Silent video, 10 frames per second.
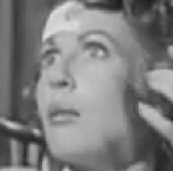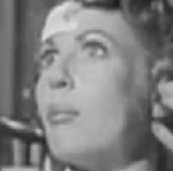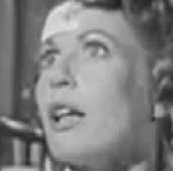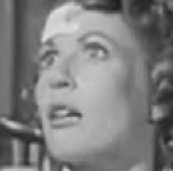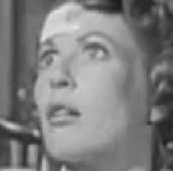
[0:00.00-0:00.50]

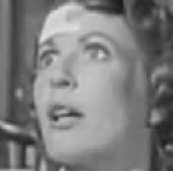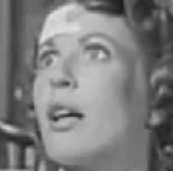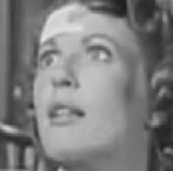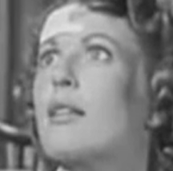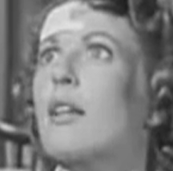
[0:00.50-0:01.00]
It made it look
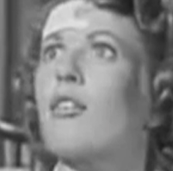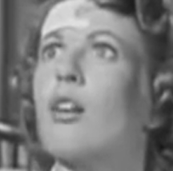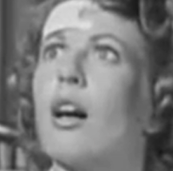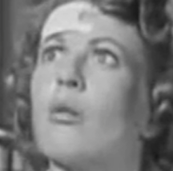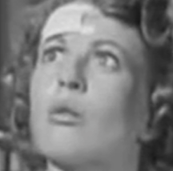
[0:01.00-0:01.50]
like his
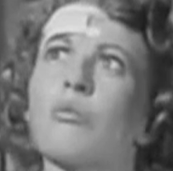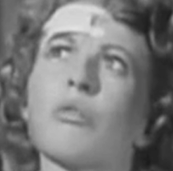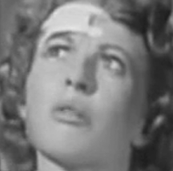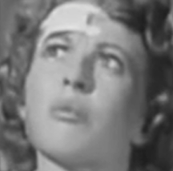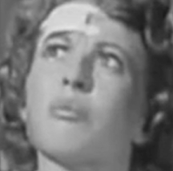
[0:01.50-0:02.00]
left eye was
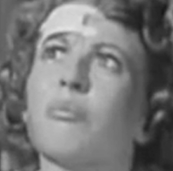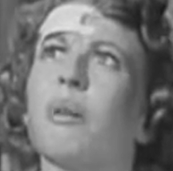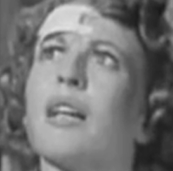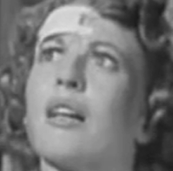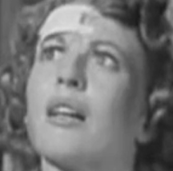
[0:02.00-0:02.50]
real
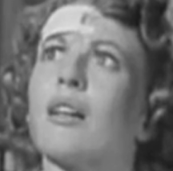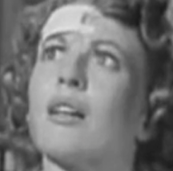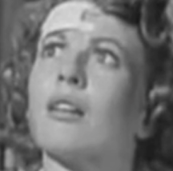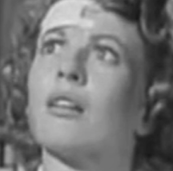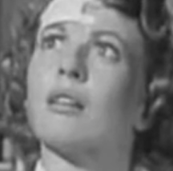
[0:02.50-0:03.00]
big.
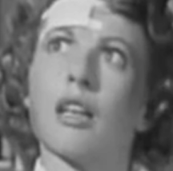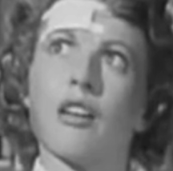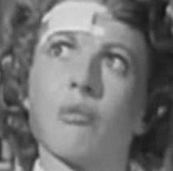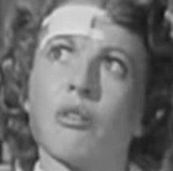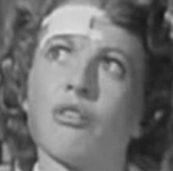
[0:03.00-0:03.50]

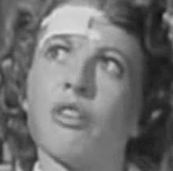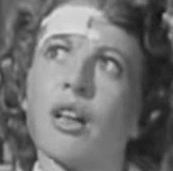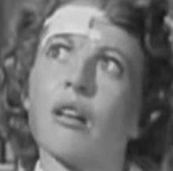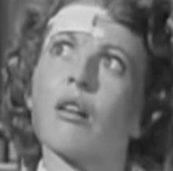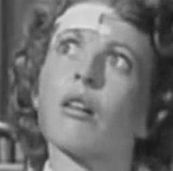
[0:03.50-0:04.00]
Gave him a
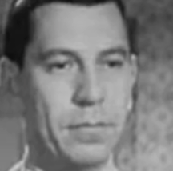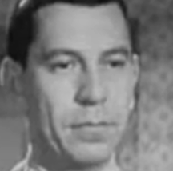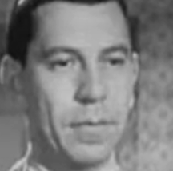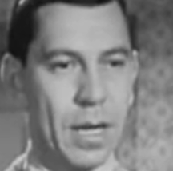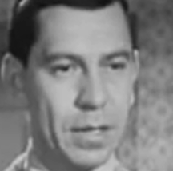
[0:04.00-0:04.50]
funny look.
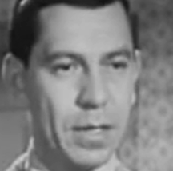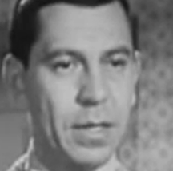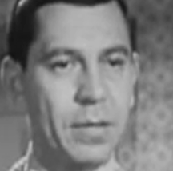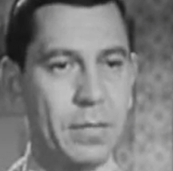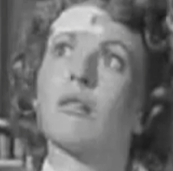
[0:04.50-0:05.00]
I
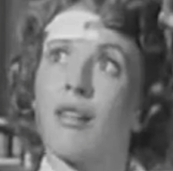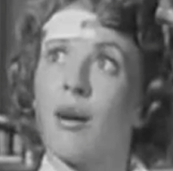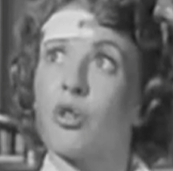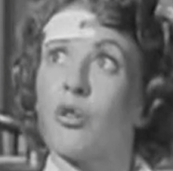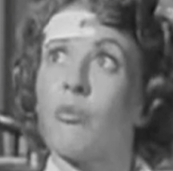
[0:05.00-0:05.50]
see. Is
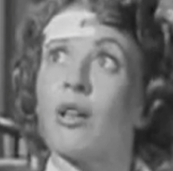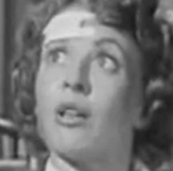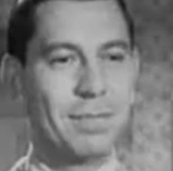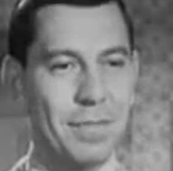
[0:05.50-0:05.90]
that what you meant?